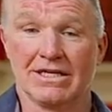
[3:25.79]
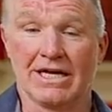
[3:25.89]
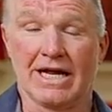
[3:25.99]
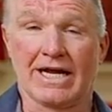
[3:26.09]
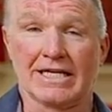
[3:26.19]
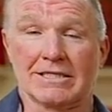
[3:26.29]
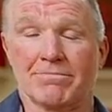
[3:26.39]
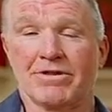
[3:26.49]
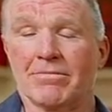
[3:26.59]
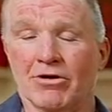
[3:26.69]
And like I
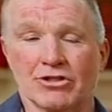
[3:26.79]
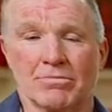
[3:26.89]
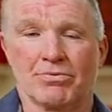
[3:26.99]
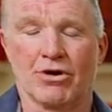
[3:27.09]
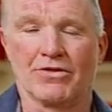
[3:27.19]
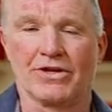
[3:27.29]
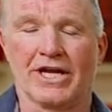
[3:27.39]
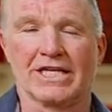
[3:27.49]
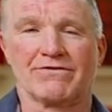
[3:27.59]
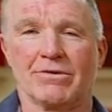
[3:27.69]
said, but the most important
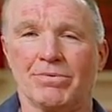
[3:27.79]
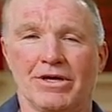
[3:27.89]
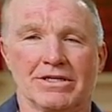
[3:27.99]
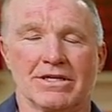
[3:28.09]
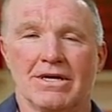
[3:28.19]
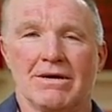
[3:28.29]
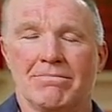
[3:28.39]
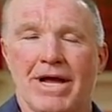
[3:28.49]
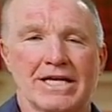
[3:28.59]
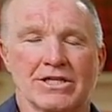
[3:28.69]
thing, SVP, is
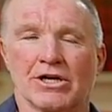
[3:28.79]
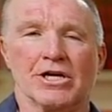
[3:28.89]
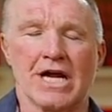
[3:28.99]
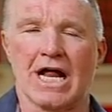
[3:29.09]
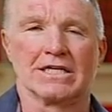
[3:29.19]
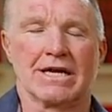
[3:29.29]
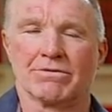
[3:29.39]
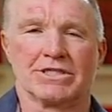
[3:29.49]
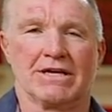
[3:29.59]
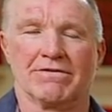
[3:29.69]
passing on the knowledge that
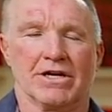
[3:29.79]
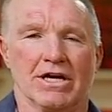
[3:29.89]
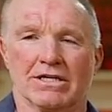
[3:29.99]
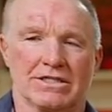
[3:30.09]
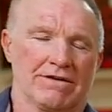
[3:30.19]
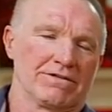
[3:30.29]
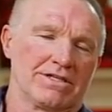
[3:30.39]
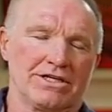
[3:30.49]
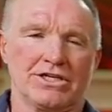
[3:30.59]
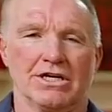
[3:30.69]
was given to us. Give it to
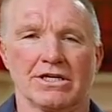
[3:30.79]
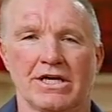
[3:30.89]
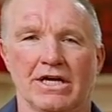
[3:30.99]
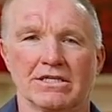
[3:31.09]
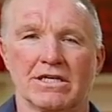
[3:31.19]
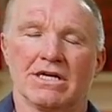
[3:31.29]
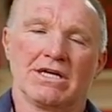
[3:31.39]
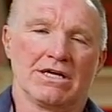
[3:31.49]
these young kids.